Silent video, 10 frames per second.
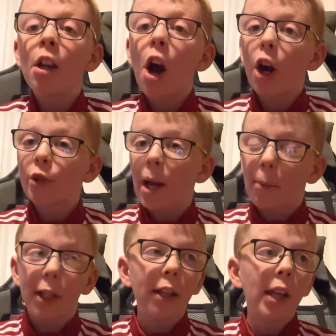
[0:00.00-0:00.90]
Hearts
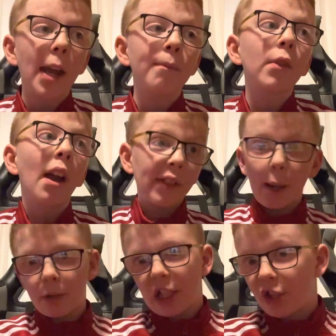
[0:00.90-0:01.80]
Aberdeen game.
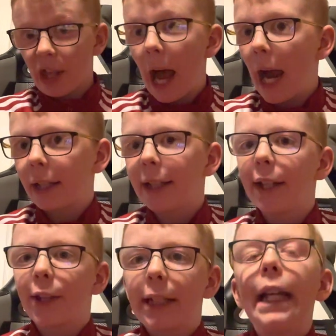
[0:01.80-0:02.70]
That was actually the highlight
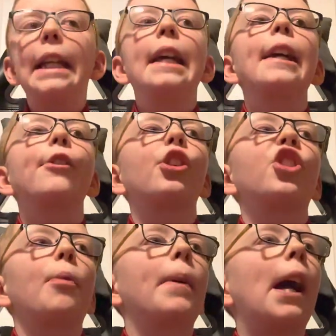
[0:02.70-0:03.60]
of the night, the
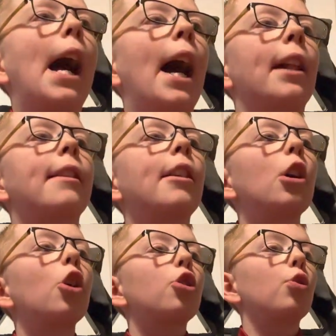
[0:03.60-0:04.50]
chippy I had.
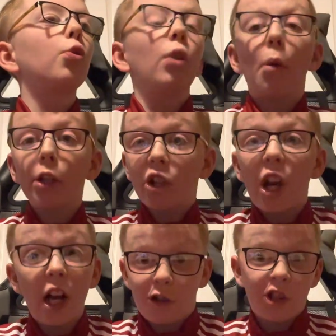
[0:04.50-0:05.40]
So I want
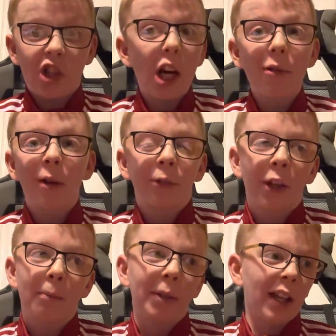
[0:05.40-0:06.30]
to actually shout out to
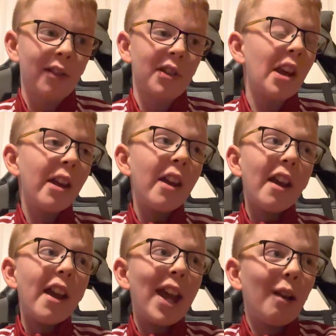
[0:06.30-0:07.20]
them because
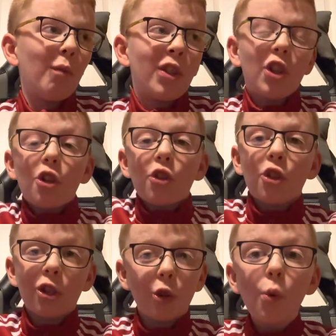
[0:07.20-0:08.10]
it was
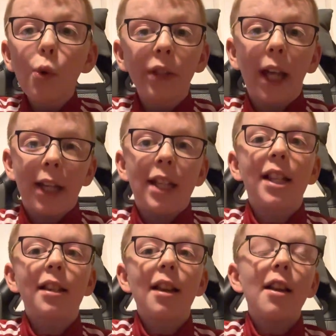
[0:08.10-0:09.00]
so
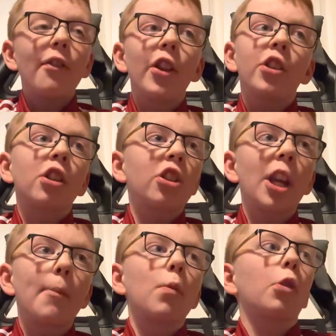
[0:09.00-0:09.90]
nice. The
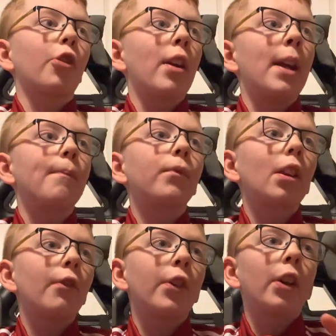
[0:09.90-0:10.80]
chips were great.
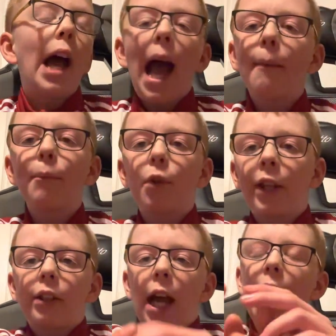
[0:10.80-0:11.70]
I had
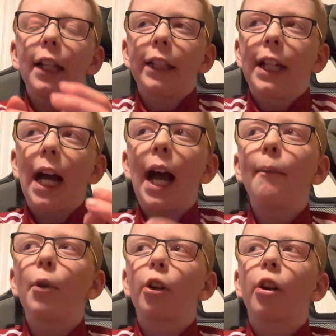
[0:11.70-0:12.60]
like a
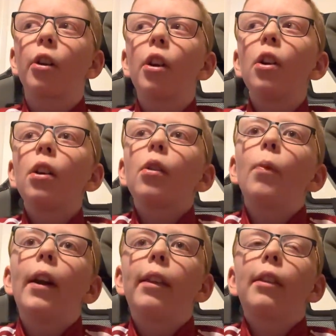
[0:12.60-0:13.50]
hamburger
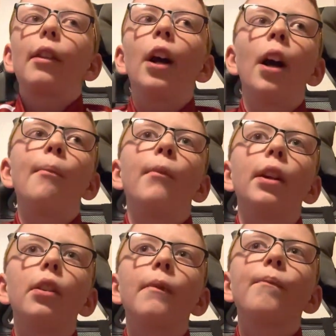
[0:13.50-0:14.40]
with batter